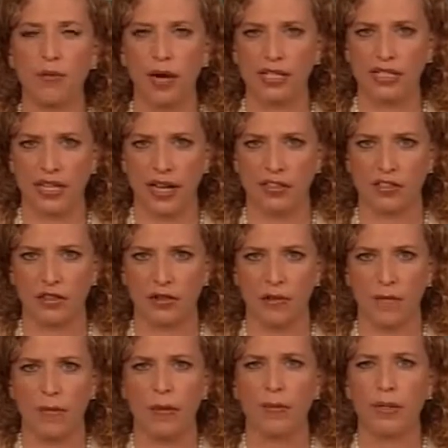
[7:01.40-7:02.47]
me breast cancer
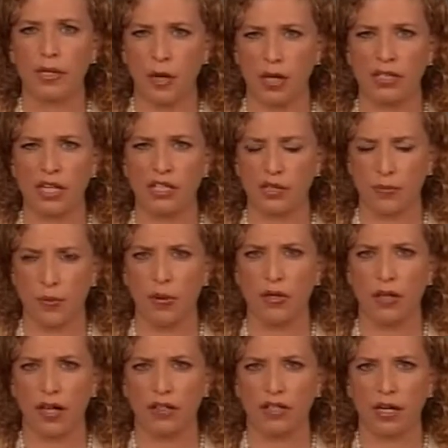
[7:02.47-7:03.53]
because I
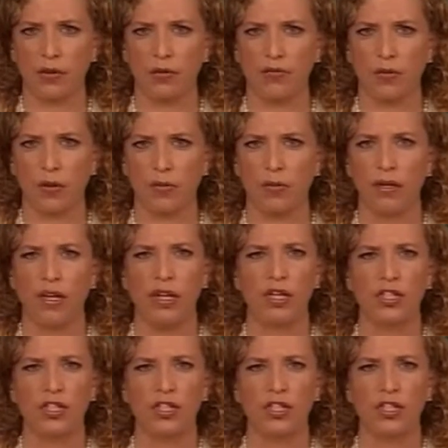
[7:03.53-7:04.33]
supported health care reform.